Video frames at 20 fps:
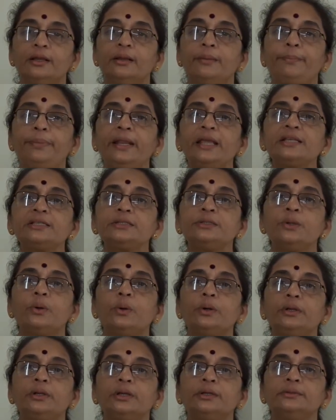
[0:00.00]
Please
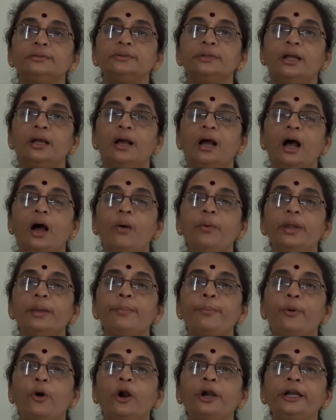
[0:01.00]
note how
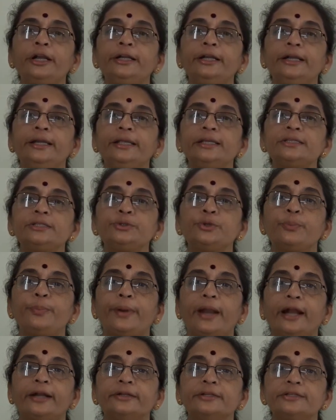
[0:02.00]
important it is to
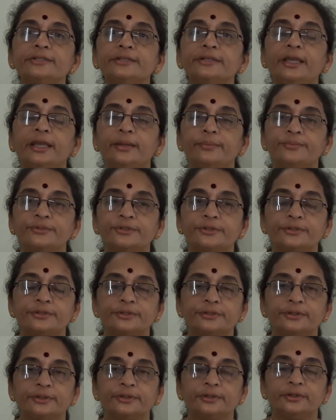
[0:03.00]
practice games.
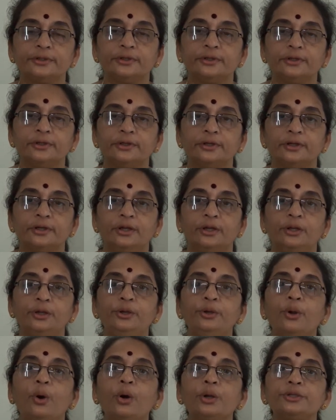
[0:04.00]

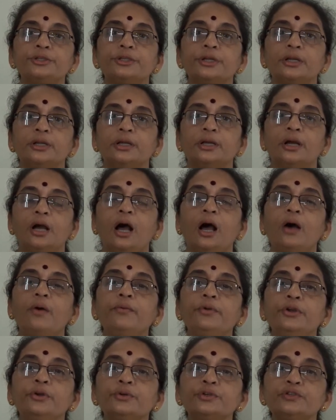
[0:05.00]
Note how
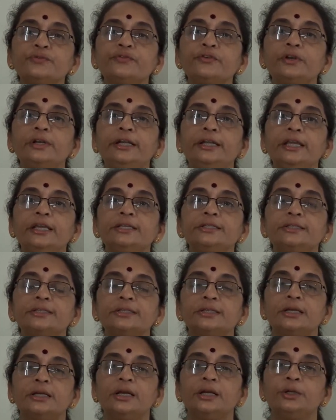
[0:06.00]
useful it
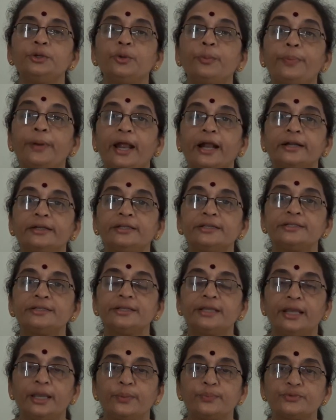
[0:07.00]
is to practice
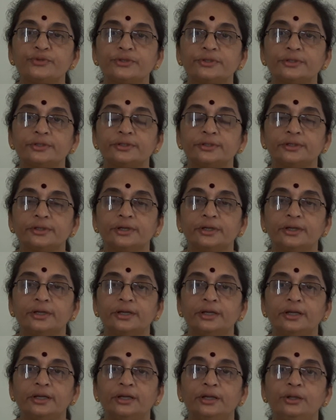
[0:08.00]
games.
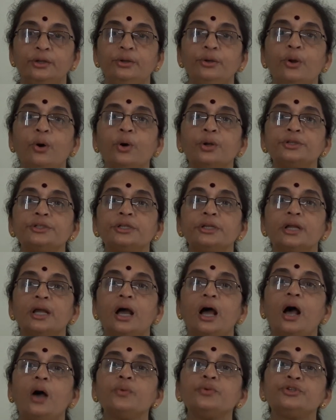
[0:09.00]
Note
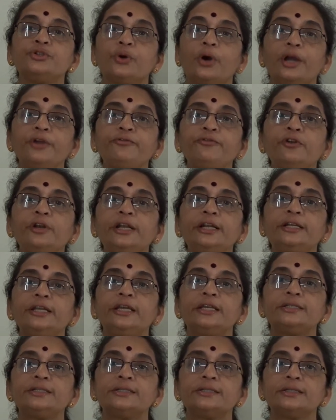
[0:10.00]
how joyful it
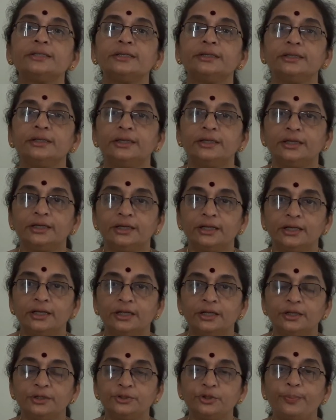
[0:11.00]
is
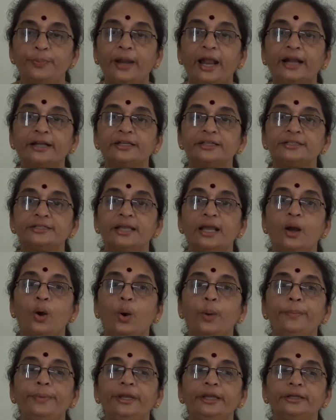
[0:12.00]
to practice a
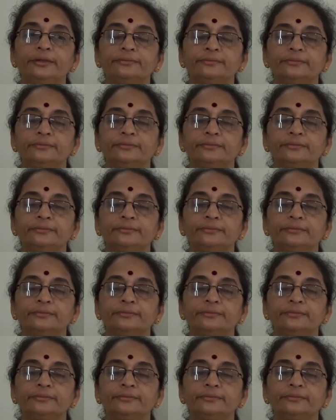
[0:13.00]
hobby.